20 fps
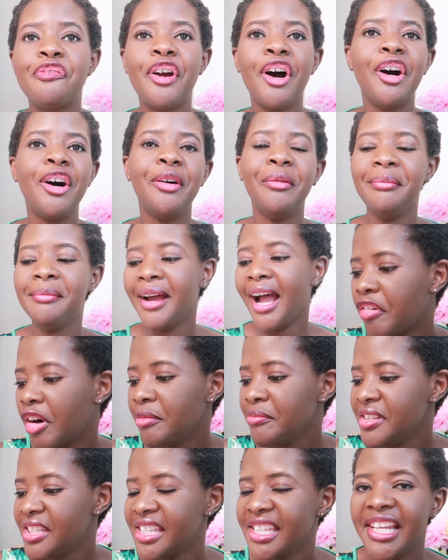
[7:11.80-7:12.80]
from
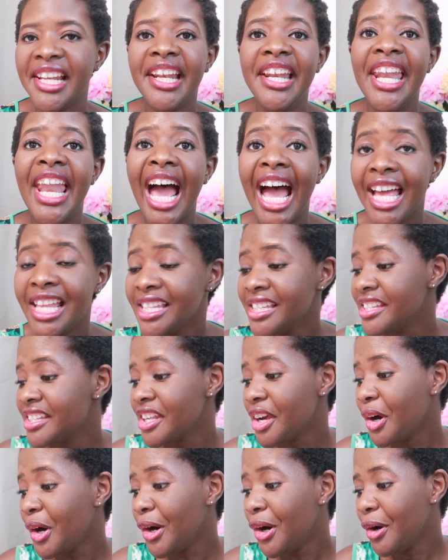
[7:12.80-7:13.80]

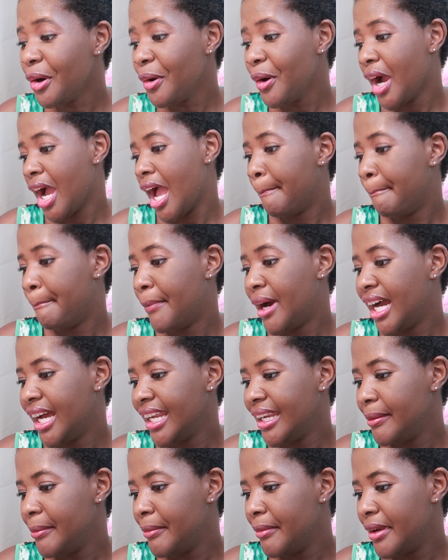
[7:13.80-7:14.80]
Sinanzo
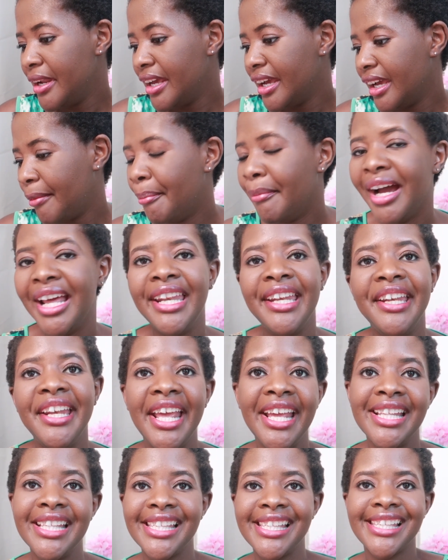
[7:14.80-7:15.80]

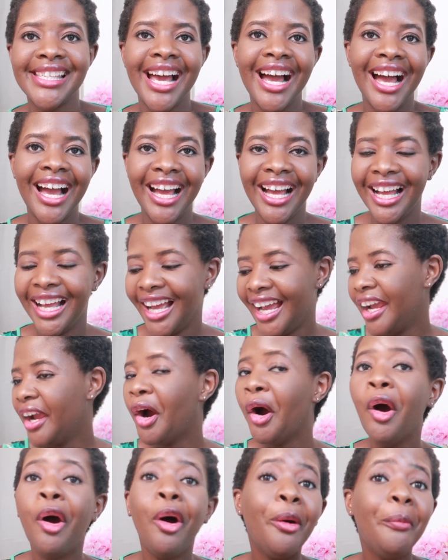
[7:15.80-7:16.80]
Manetsa.
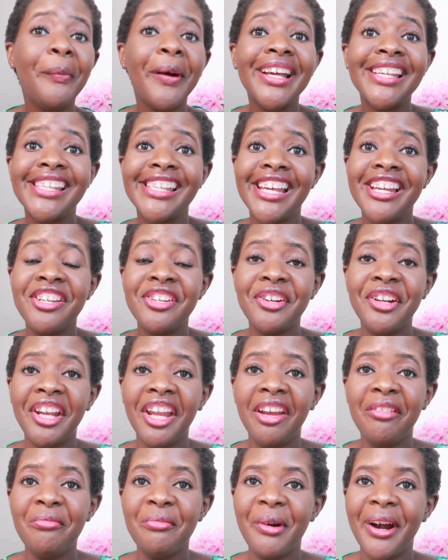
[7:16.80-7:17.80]
I hope I said your
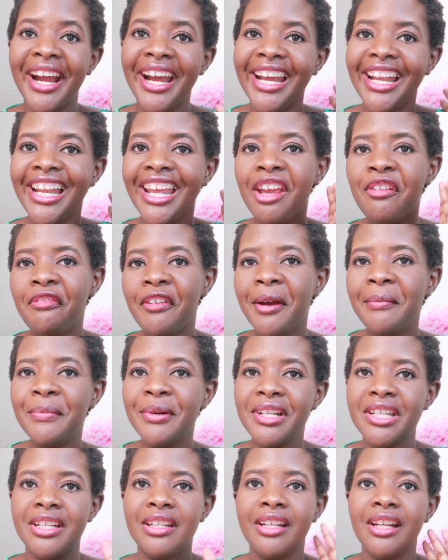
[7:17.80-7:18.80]
name right. If I
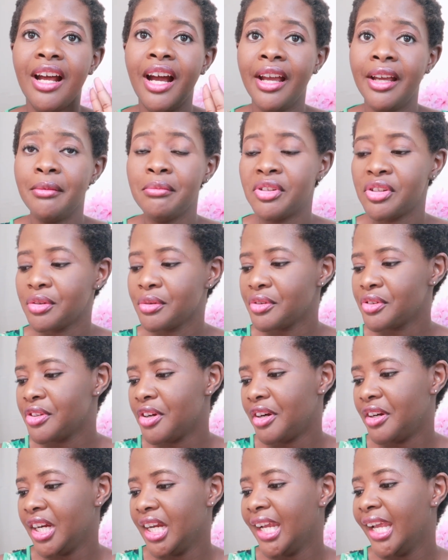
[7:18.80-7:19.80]
butchered it, I am so
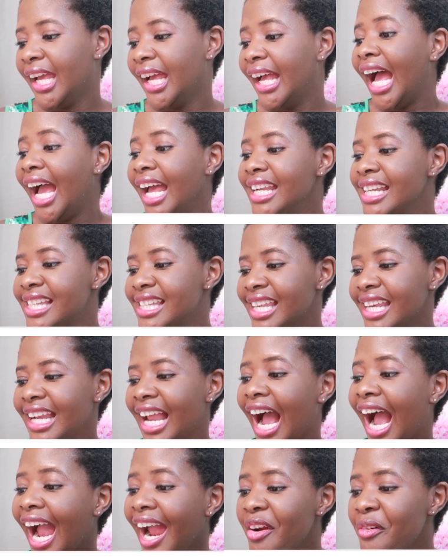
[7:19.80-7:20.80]
sorry. And it
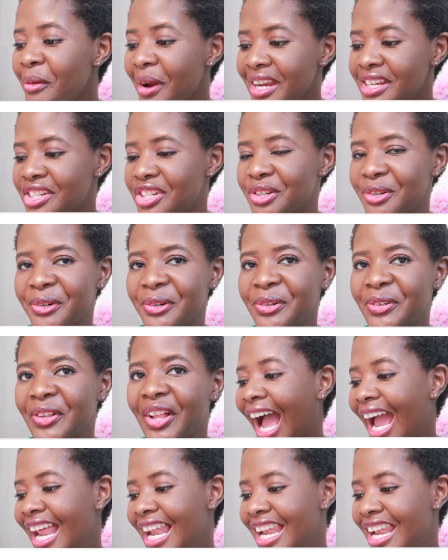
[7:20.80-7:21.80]
said, "Hi Rachel,
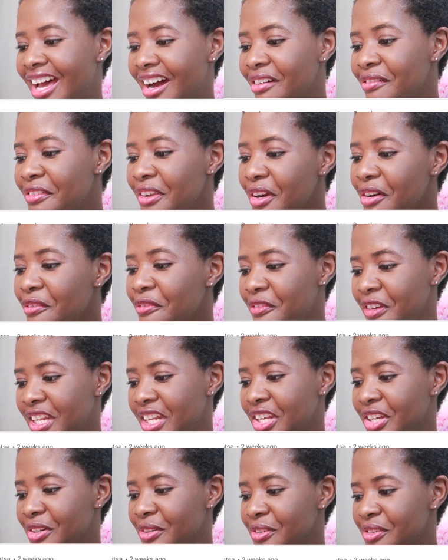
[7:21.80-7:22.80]
I love your
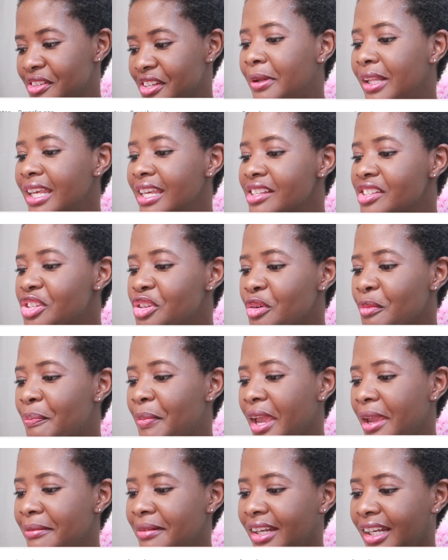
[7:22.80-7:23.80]
videos. Please do
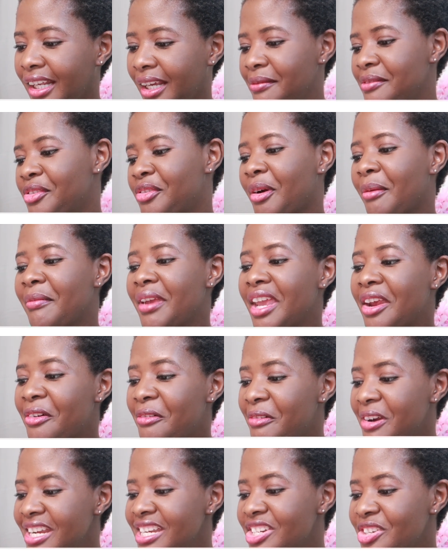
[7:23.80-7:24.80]
baby names from
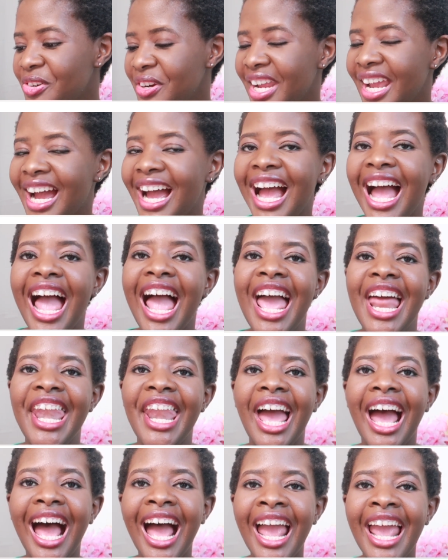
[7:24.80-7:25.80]
Eritrea
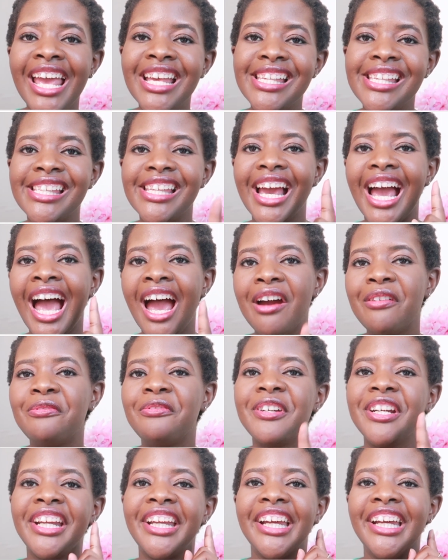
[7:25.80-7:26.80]
and East
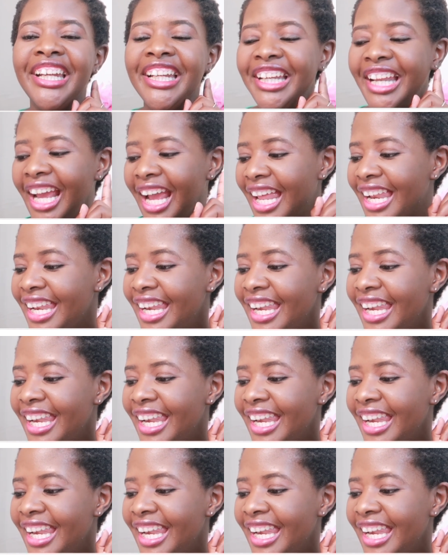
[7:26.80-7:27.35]
African